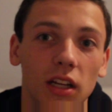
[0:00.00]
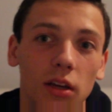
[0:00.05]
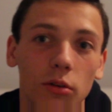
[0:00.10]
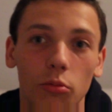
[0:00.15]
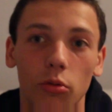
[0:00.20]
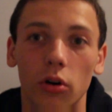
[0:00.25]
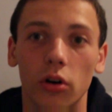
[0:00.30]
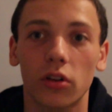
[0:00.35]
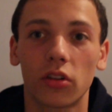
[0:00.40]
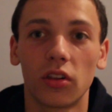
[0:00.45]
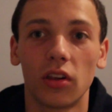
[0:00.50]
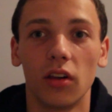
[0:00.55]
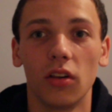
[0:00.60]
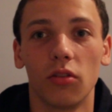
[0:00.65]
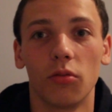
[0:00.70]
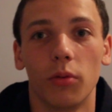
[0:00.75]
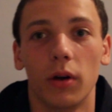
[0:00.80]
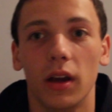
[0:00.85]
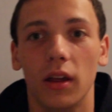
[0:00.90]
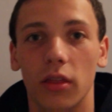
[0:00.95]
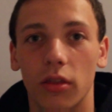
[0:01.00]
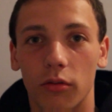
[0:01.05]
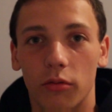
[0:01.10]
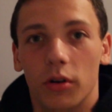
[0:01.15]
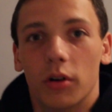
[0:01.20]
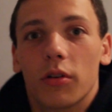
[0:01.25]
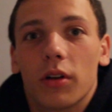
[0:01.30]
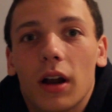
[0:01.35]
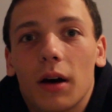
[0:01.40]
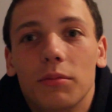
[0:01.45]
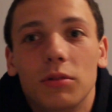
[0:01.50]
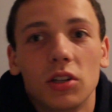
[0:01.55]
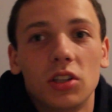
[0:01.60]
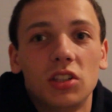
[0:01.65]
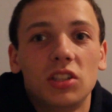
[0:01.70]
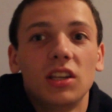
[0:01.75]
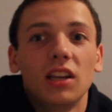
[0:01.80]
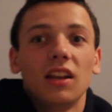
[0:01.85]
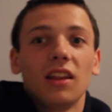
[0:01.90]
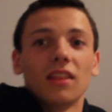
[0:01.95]
He works his way through, and I'm
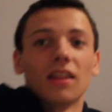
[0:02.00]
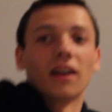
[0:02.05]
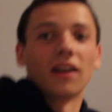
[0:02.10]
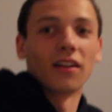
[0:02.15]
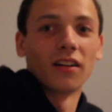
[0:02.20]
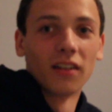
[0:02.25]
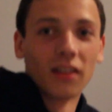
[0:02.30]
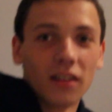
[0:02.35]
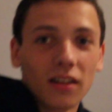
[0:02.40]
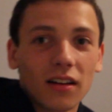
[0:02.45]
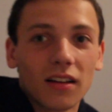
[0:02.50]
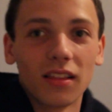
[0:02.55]
just sitting there